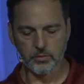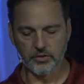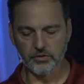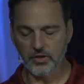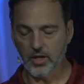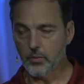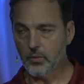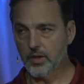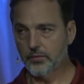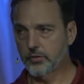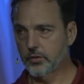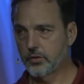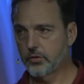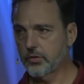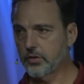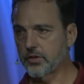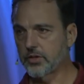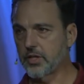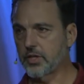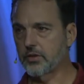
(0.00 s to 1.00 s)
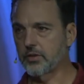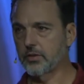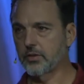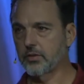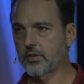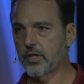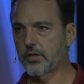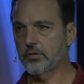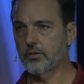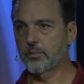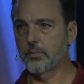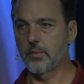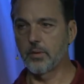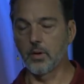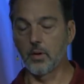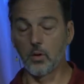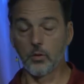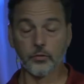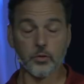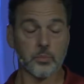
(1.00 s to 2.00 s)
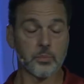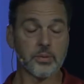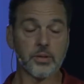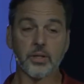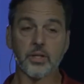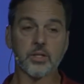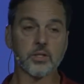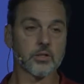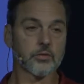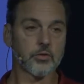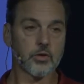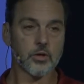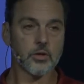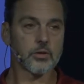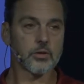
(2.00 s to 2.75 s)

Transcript: that's not what evolution teaches. It's over billions of